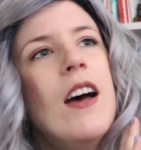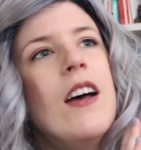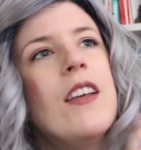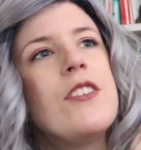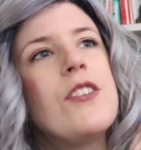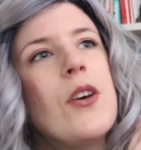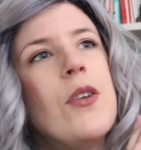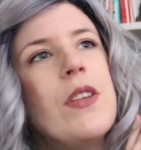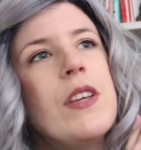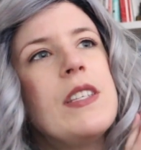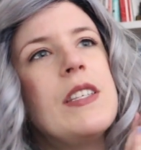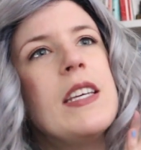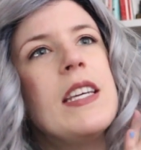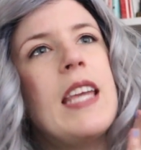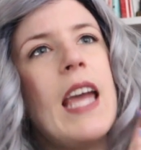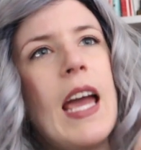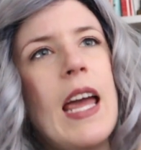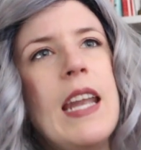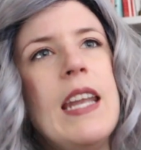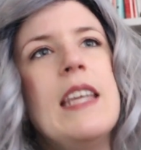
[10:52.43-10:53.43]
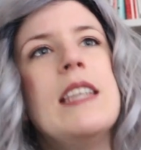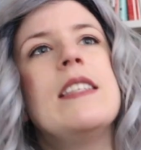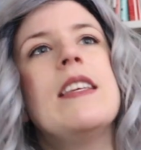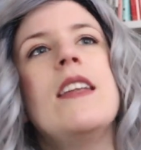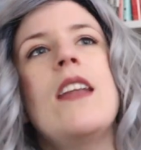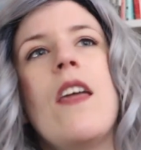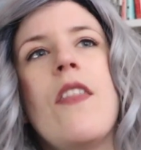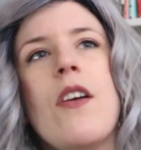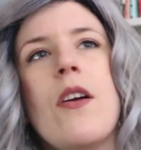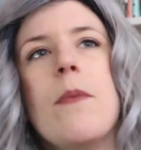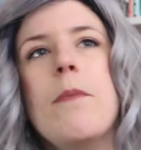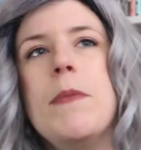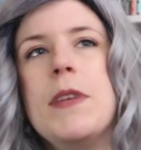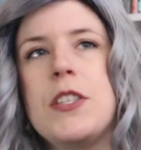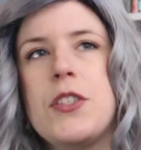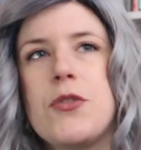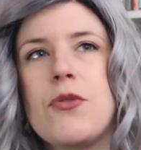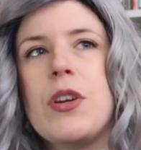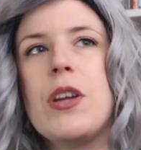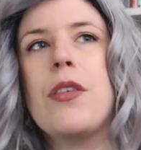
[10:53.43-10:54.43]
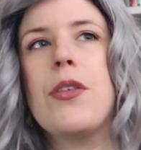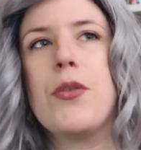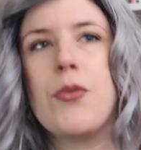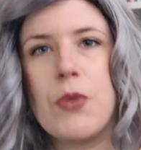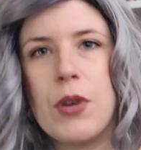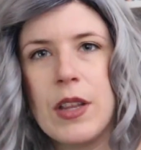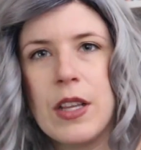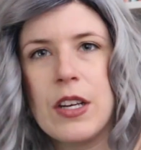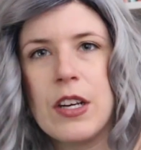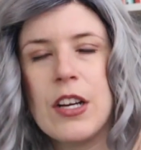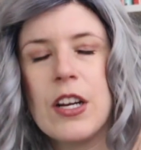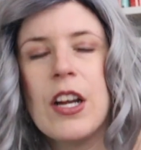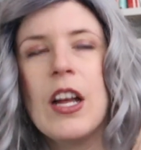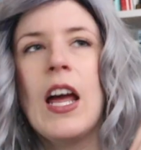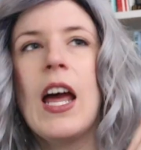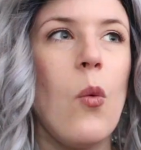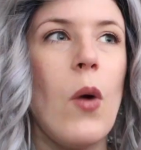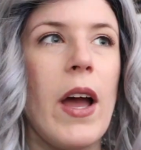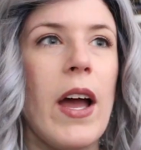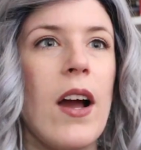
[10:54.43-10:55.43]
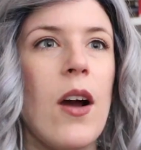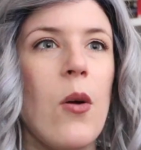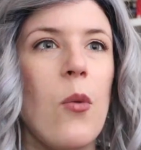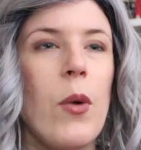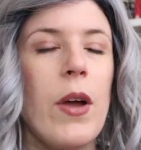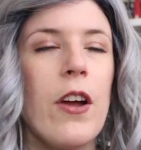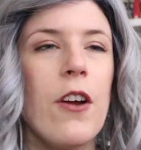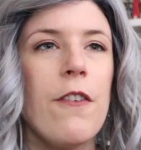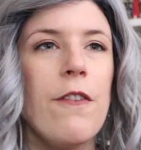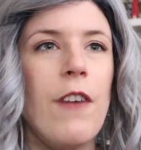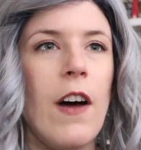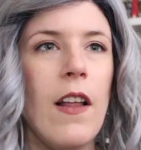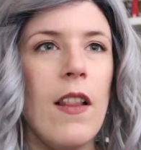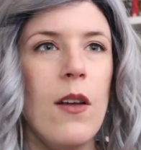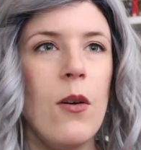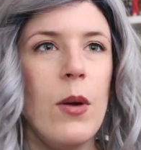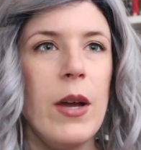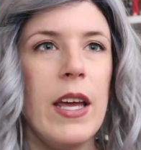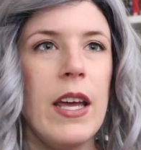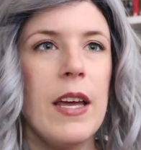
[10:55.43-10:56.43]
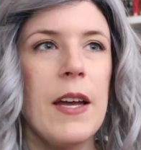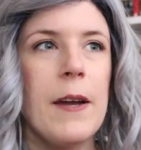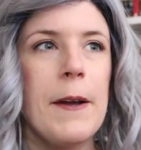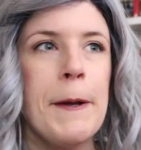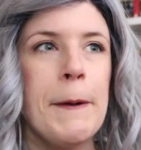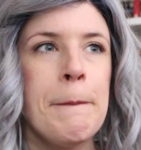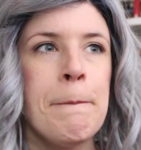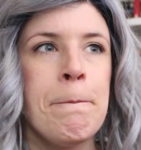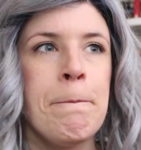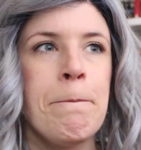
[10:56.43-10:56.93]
So this again is another mystery thriller where we're following